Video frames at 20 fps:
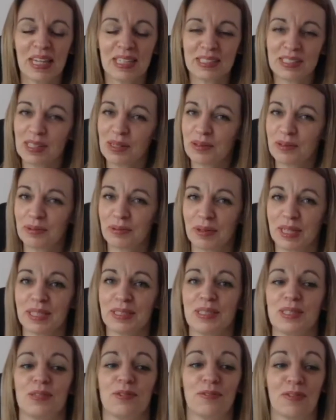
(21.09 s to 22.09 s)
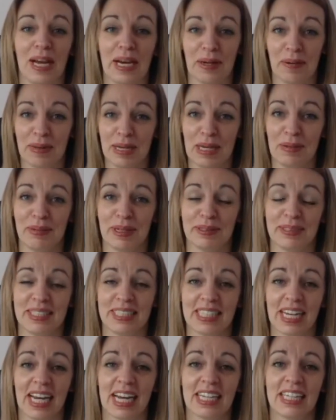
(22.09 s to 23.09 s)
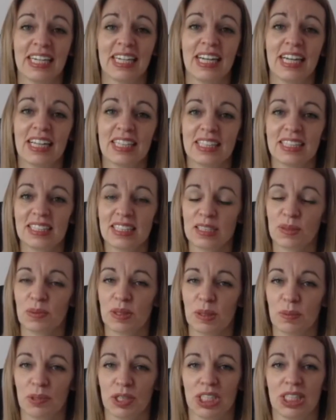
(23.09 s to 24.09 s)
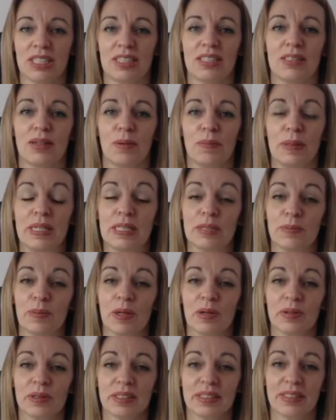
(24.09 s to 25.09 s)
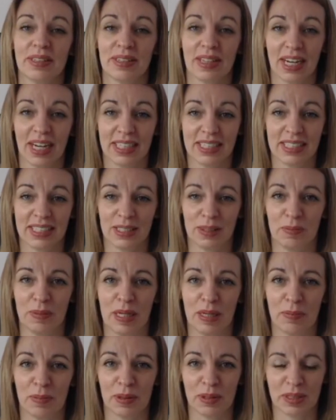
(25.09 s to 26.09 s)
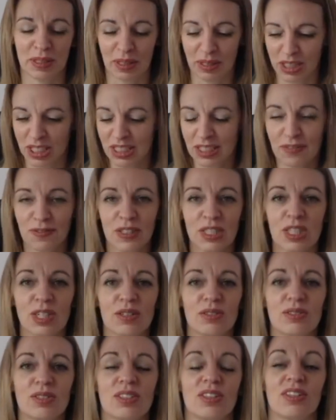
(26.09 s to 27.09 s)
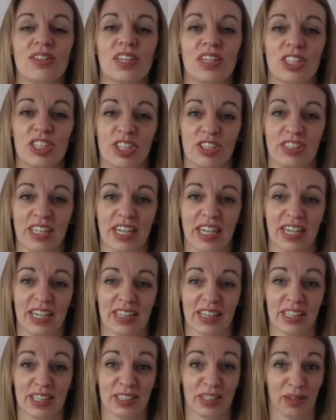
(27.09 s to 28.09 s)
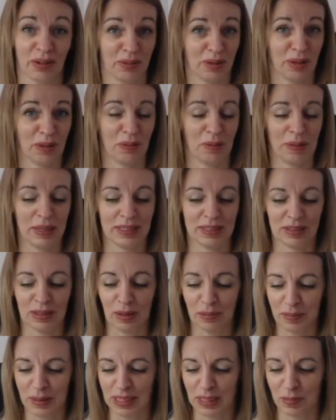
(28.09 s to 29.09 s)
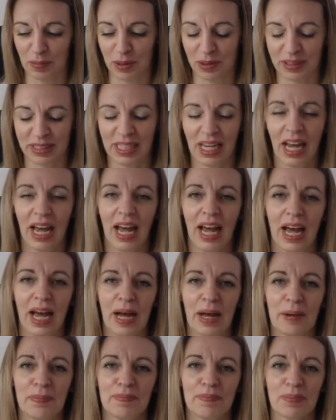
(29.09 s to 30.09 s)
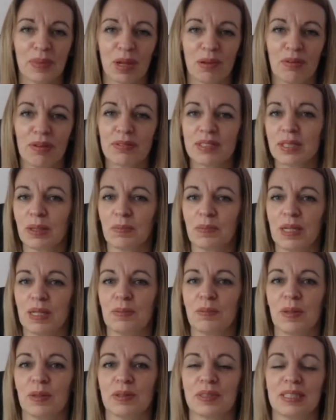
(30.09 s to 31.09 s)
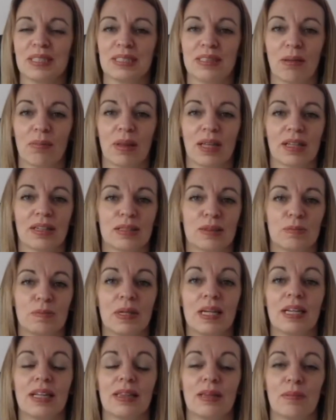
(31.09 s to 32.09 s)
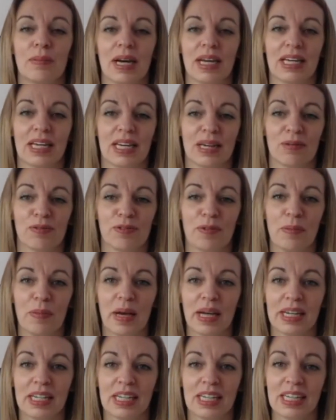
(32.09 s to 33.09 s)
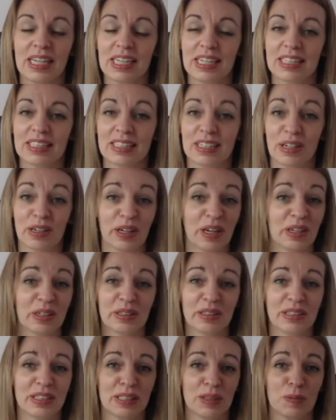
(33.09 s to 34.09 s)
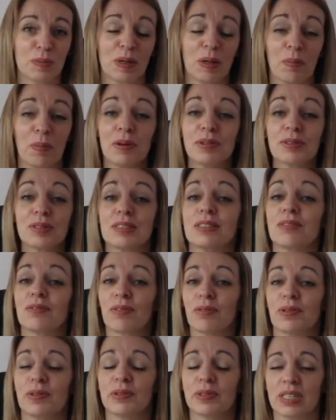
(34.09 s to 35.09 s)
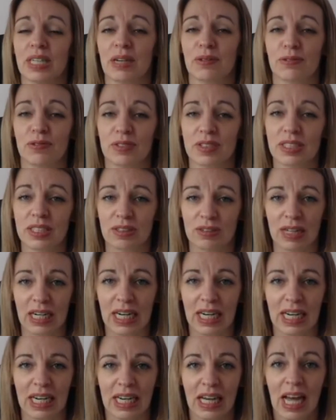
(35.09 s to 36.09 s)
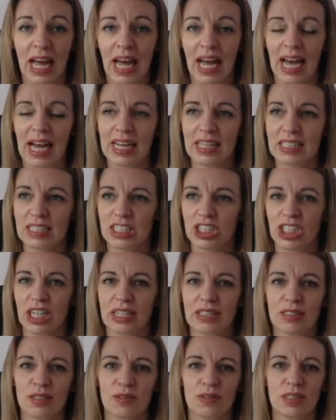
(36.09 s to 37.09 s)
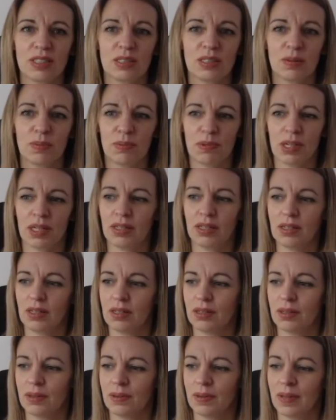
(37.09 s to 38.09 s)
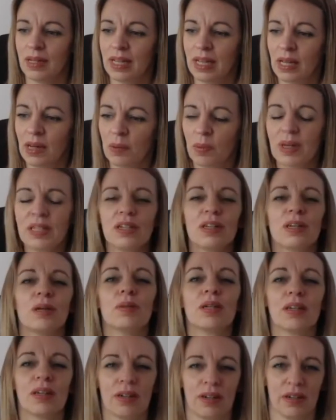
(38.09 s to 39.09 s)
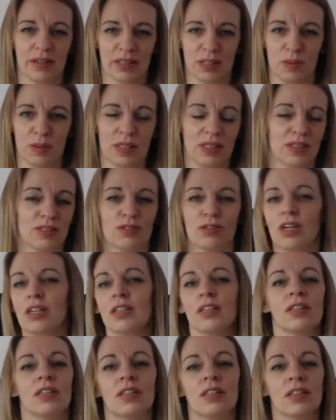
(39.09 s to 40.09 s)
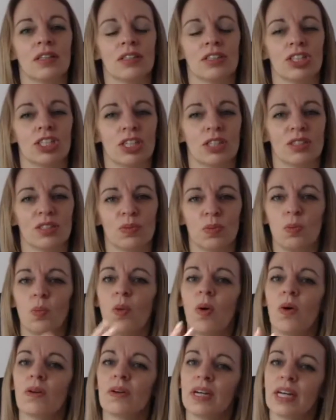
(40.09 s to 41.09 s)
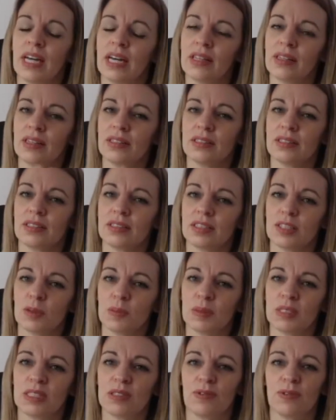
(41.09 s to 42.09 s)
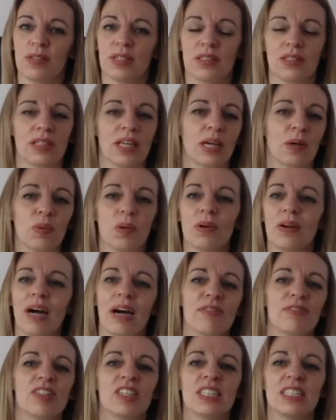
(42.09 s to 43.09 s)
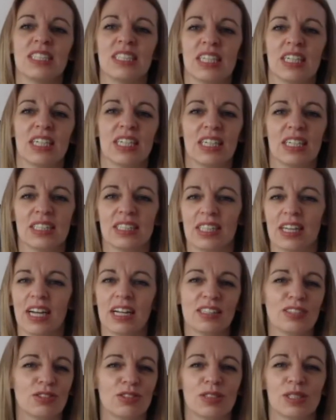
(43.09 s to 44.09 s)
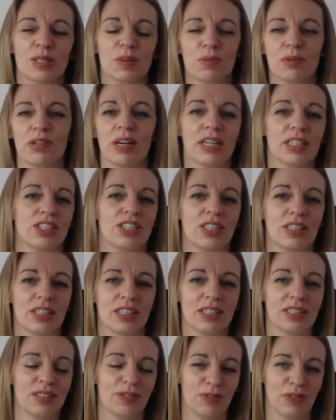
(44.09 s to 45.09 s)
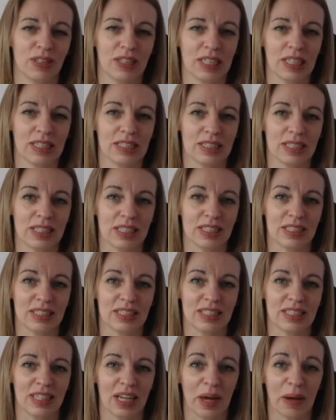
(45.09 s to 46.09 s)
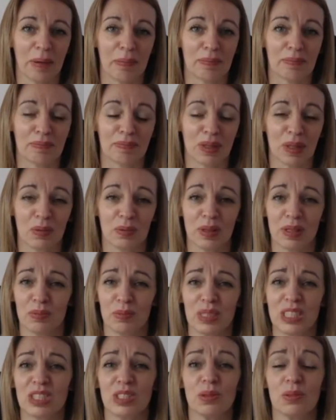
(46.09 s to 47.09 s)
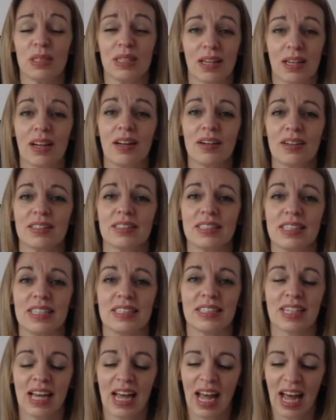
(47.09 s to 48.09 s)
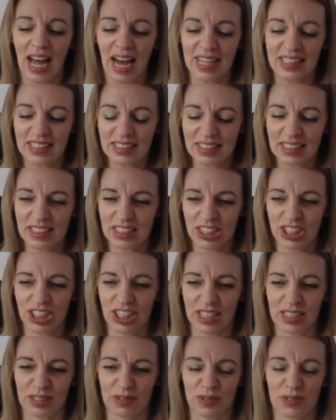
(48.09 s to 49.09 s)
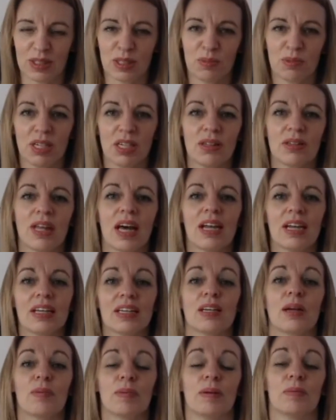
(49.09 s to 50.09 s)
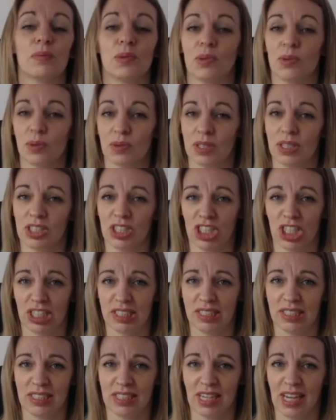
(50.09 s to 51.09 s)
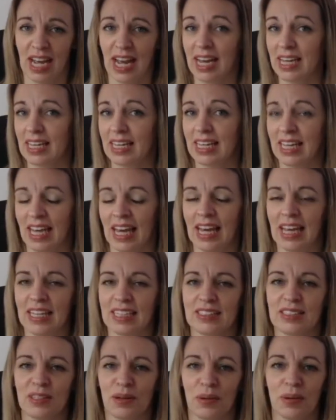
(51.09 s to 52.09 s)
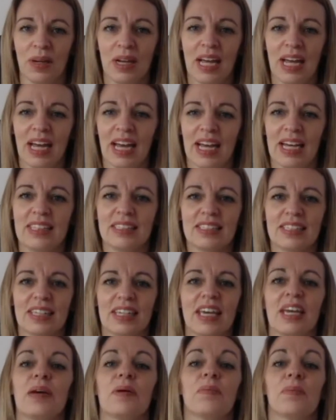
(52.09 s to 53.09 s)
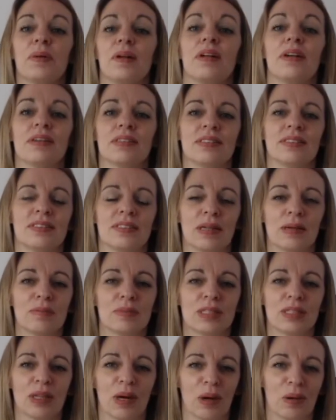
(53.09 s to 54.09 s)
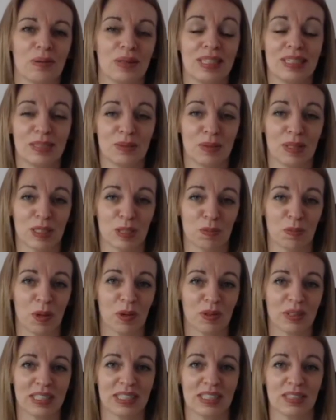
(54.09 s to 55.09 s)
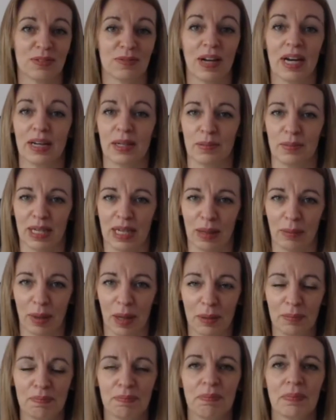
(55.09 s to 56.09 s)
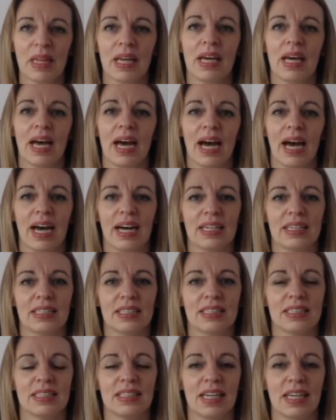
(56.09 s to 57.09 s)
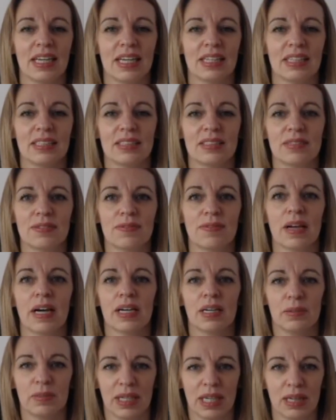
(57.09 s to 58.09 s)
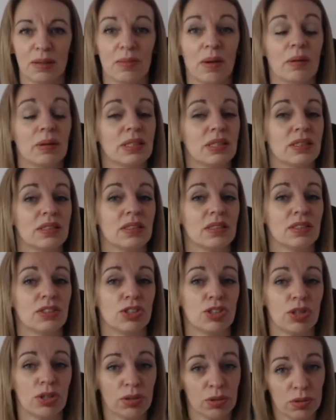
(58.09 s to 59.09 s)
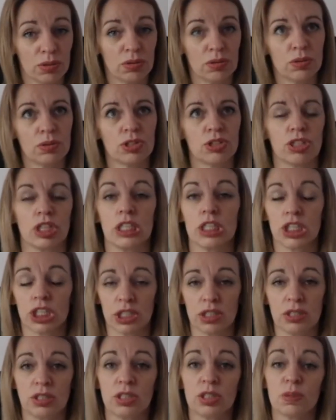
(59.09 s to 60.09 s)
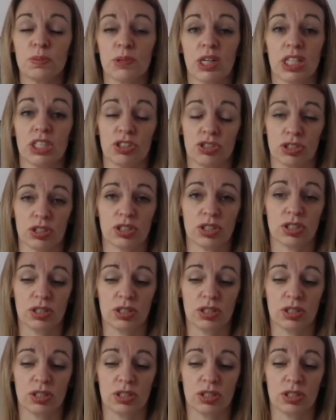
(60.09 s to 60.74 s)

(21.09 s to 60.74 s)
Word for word: So we're going to do Flat Kumihimo today. This is one of the projects in our bead box, so the latest bead box. So just for those of you that are tuning in that don't know about our bead box, Riverside Bead Box is something that's been in the making for many years, and it's been a positive of lockdown for us really. It's a chance for us to bring you, when you come on a class with us, rather than just one kit that does a specific thing, we'll have ideas and extra inspiration and different things that we do in the classes. And this is a chance for us to bring you that little bit more than just a kit. So it's a kit plus some. So this month's box is Flat Kumihimo, and it's Flat Kumihimo in two structures, two braid structures,